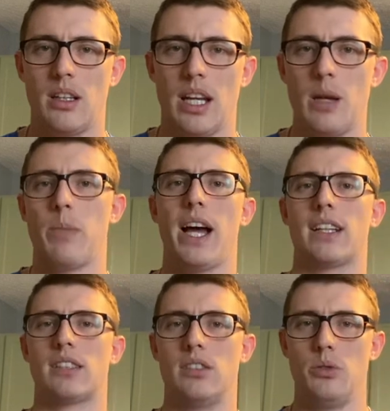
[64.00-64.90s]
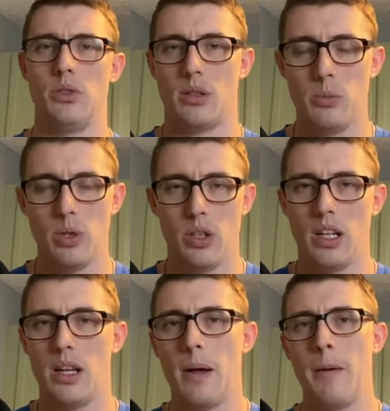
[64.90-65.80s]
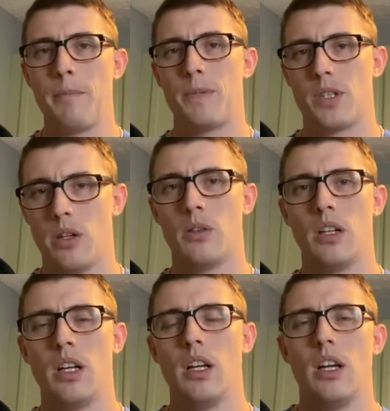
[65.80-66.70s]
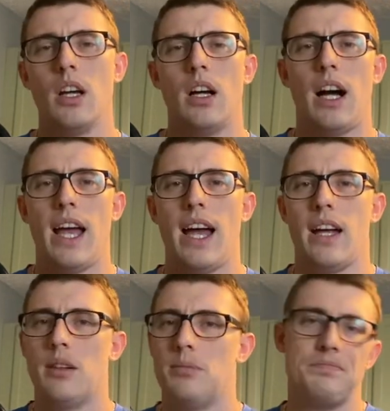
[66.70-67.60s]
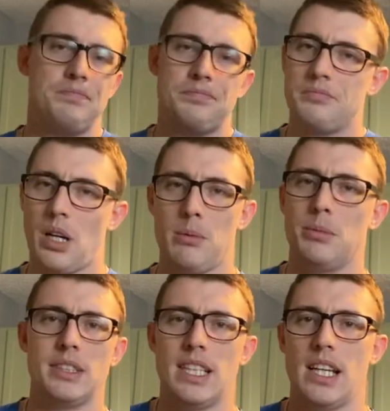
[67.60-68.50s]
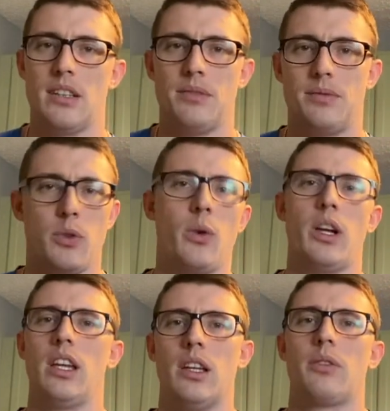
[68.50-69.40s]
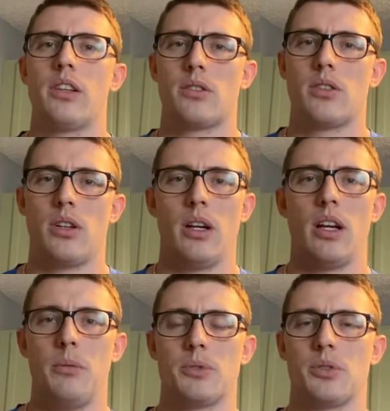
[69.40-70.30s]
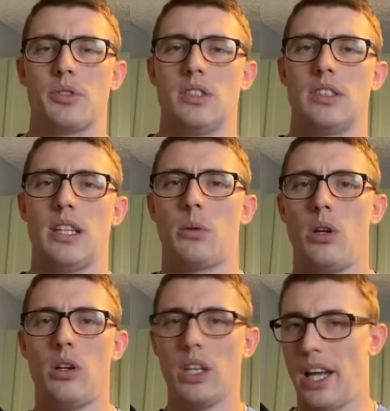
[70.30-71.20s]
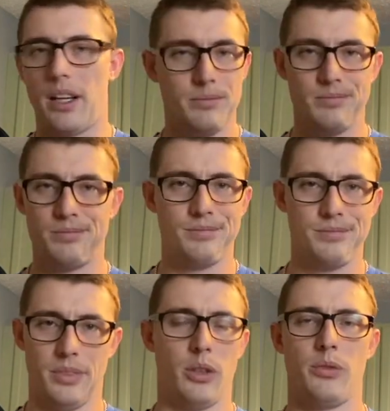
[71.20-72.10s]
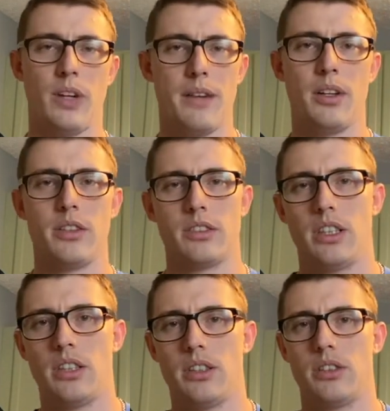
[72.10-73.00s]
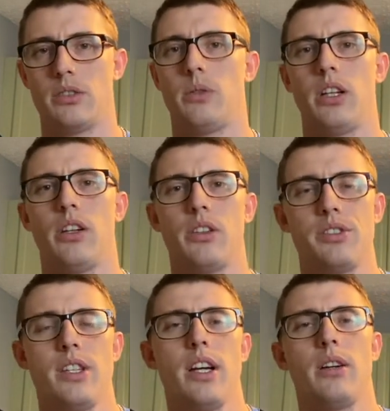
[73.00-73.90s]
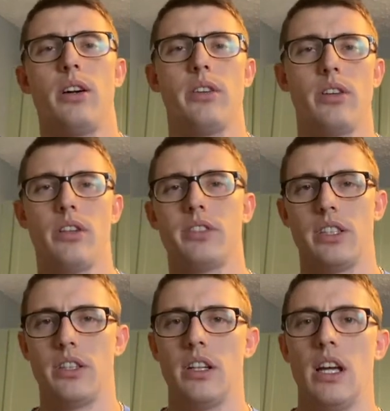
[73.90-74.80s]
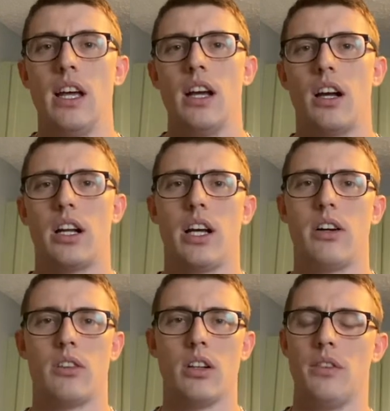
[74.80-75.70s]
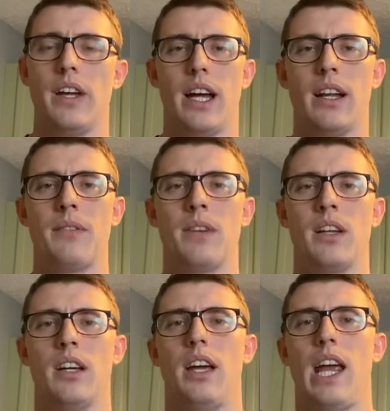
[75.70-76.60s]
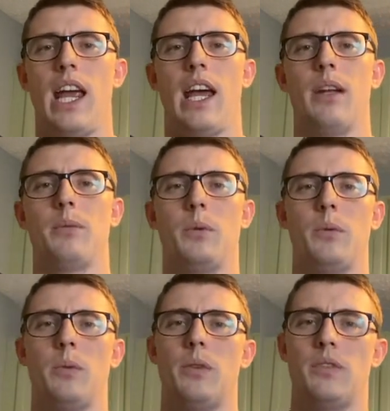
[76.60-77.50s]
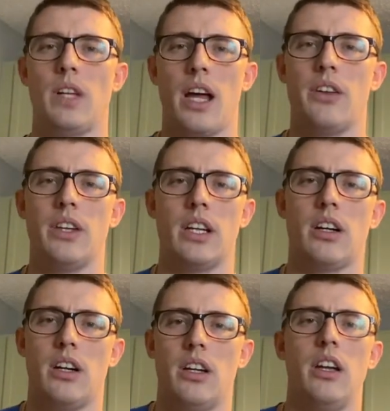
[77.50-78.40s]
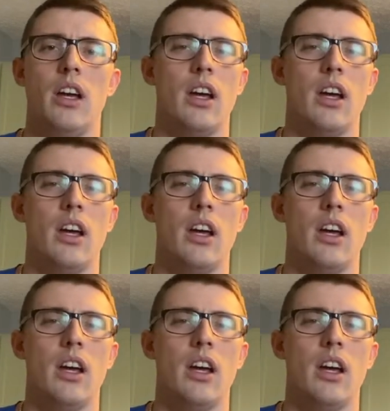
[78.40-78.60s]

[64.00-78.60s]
an impact to the community. So I had probably 10 to 20 different in- income sources that were all like, you know, $5 here, $20 there, $100 here, cut out all of that. And we, we've dialed in on